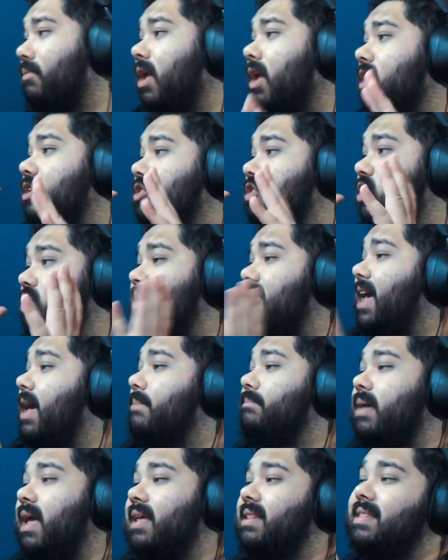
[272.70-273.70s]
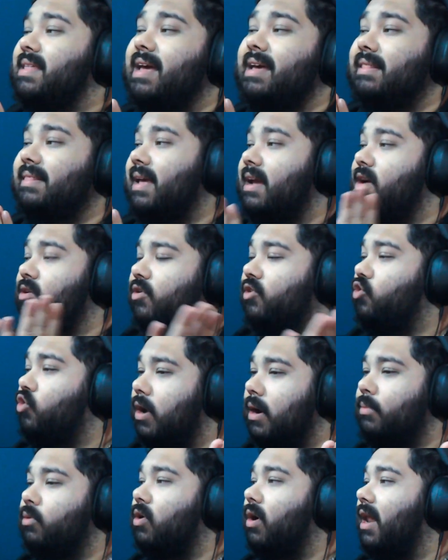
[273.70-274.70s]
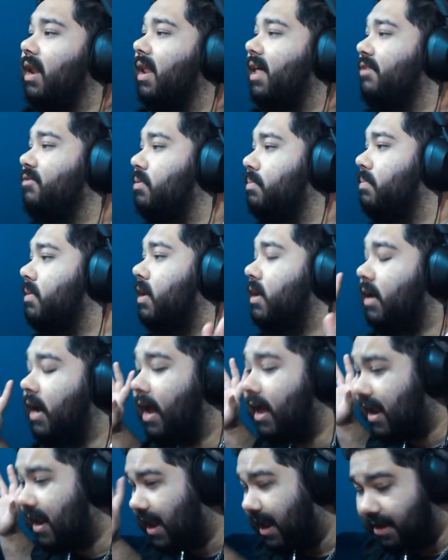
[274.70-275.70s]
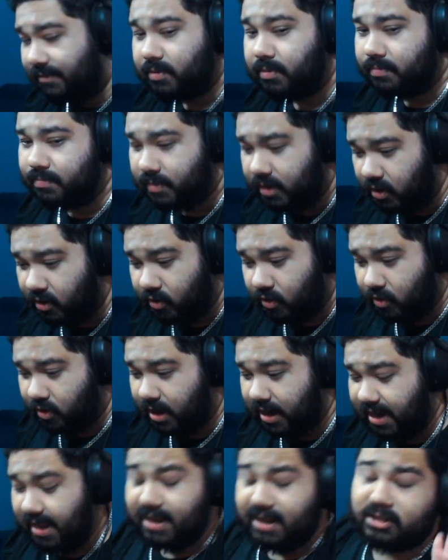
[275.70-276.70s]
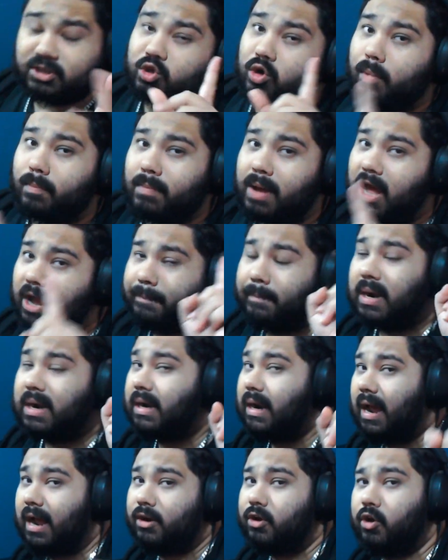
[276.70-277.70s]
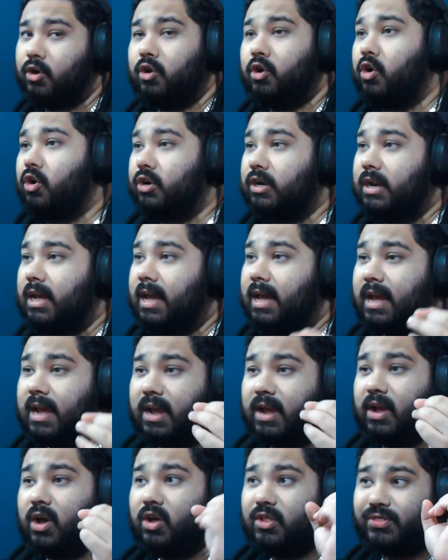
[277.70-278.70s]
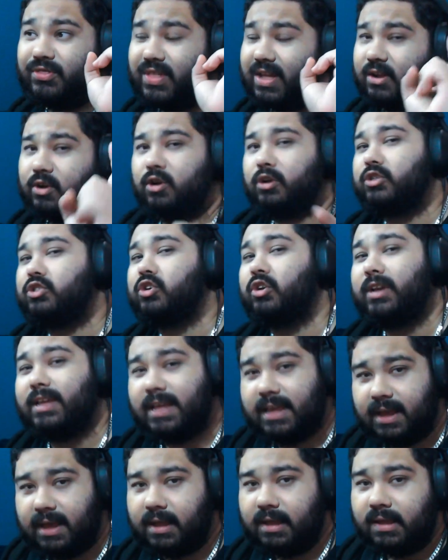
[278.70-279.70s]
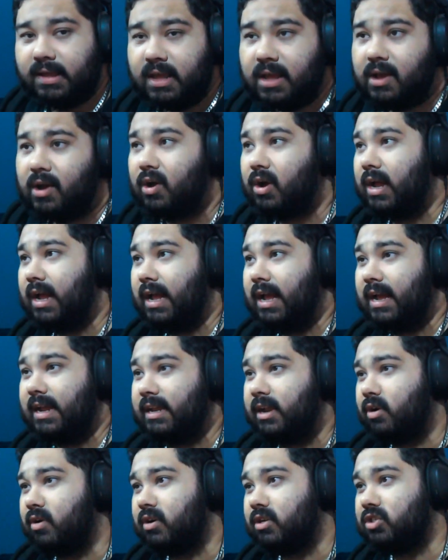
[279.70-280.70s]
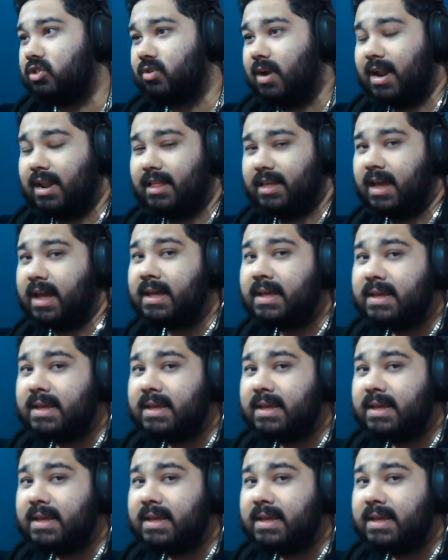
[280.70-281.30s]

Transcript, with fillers: So yeah, man, they are incredible. I love them. I love them. All right, and I saw Mark Bonanno on Thank God You're Here here in Australia